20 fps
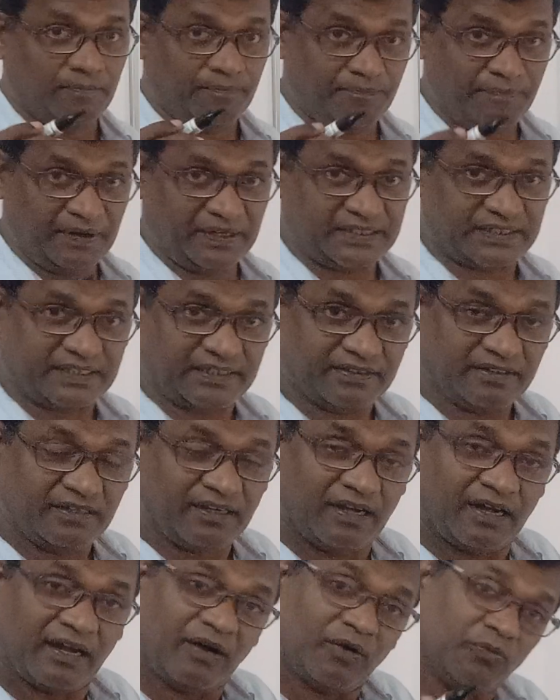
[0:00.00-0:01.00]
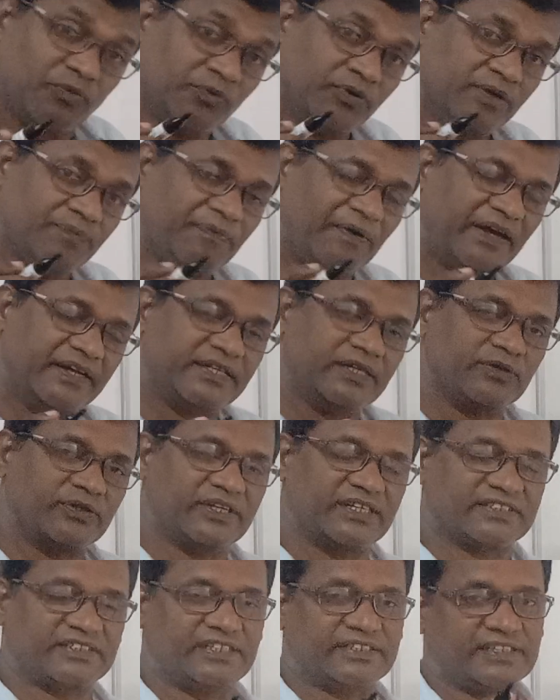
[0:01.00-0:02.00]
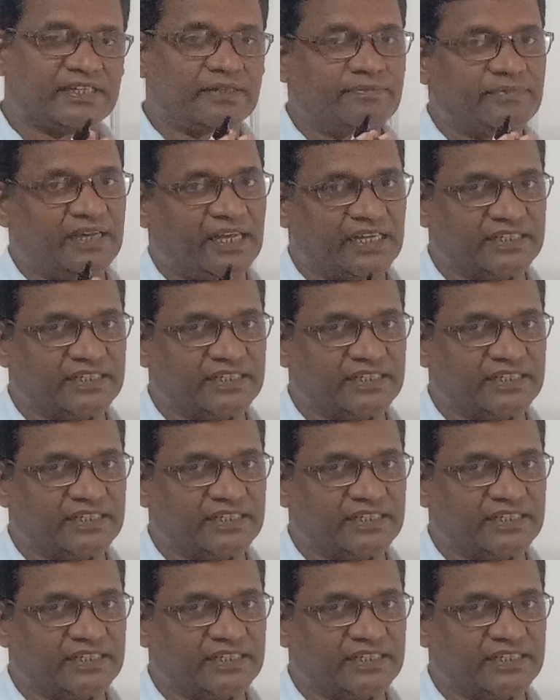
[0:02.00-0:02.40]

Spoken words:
But we find out at that time